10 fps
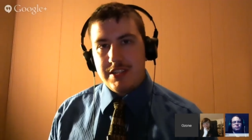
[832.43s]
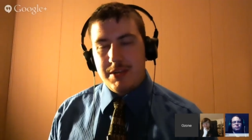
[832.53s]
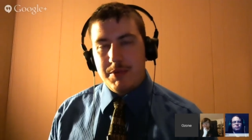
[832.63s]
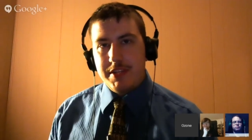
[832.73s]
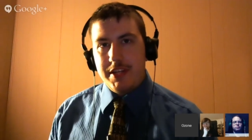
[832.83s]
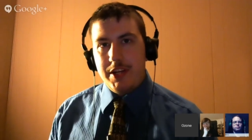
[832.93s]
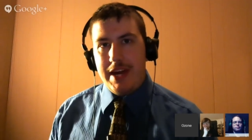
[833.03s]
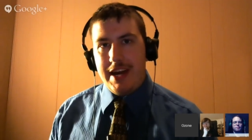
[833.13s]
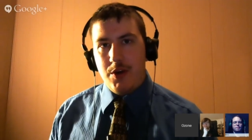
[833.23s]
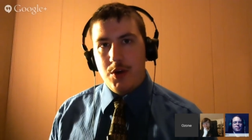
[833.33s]
I wanted to know
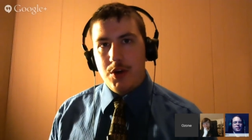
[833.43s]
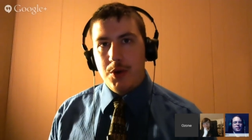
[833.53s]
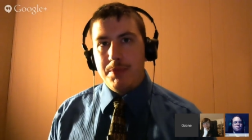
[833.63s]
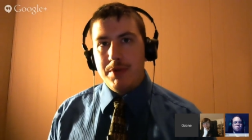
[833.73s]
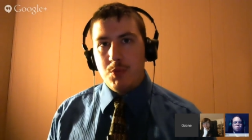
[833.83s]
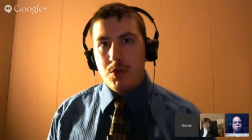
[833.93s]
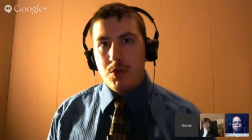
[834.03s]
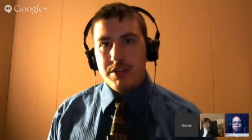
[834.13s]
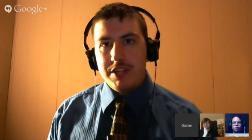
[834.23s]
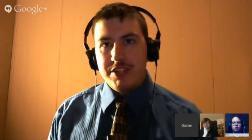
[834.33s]
how open
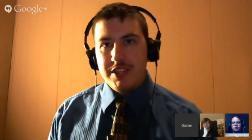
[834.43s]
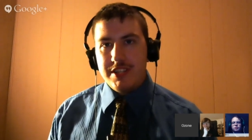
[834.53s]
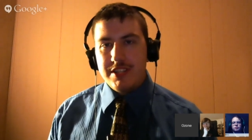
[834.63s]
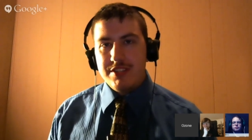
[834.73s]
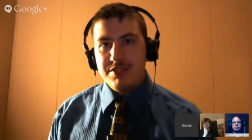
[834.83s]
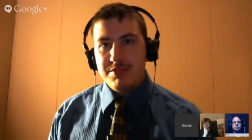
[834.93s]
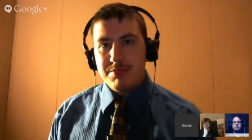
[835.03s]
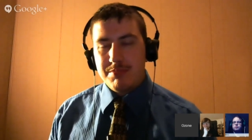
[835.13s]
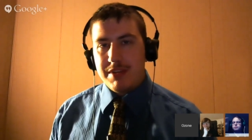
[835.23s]
world-ish it is.